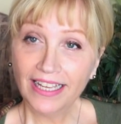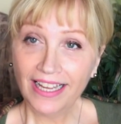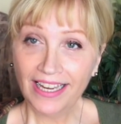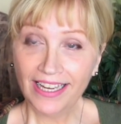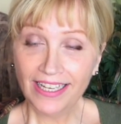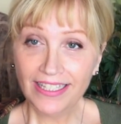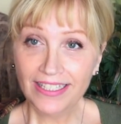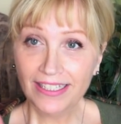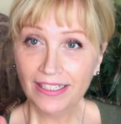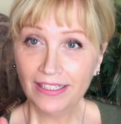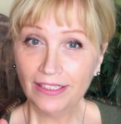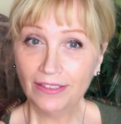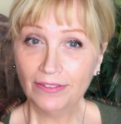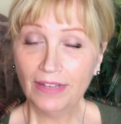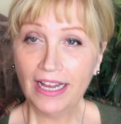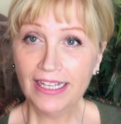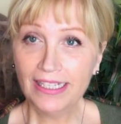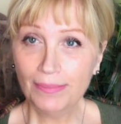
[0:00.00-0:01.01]
And it's
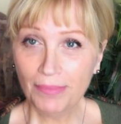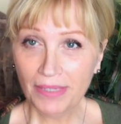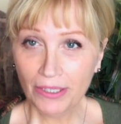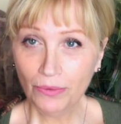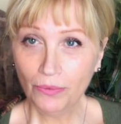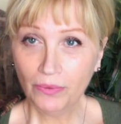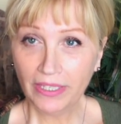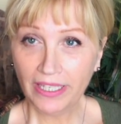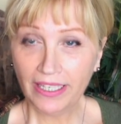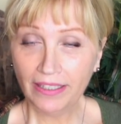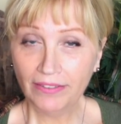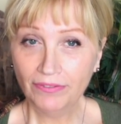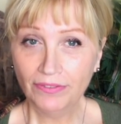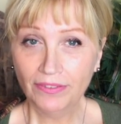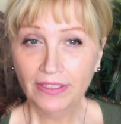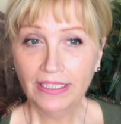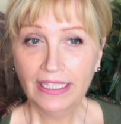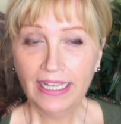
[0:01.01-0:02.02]
a husband and
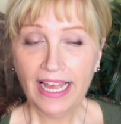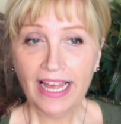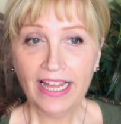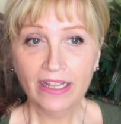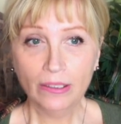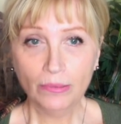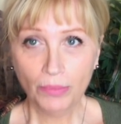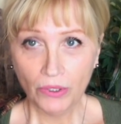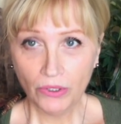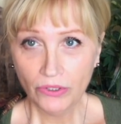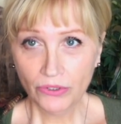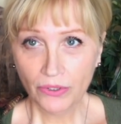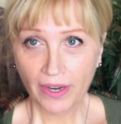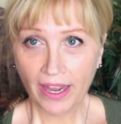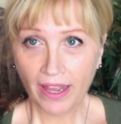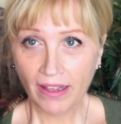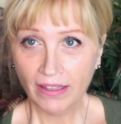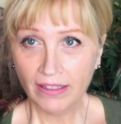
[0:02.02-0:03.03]
wife, and they're both
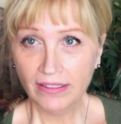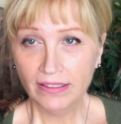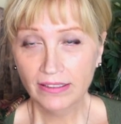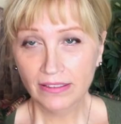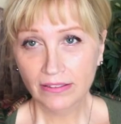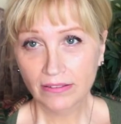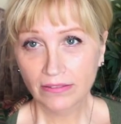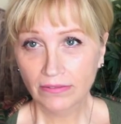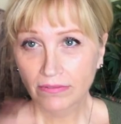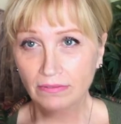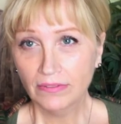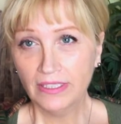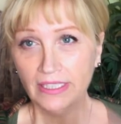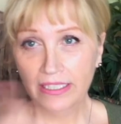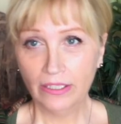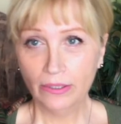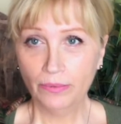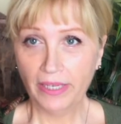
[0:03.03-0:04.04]
trans. Either